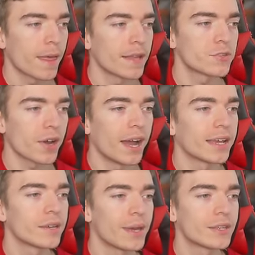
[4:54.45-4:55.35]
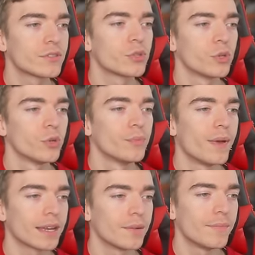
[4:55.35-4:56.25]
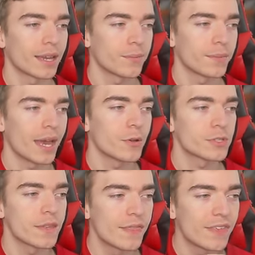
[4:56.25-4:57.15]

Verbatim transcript: That's right, I can make 2 Mega Mecha Meows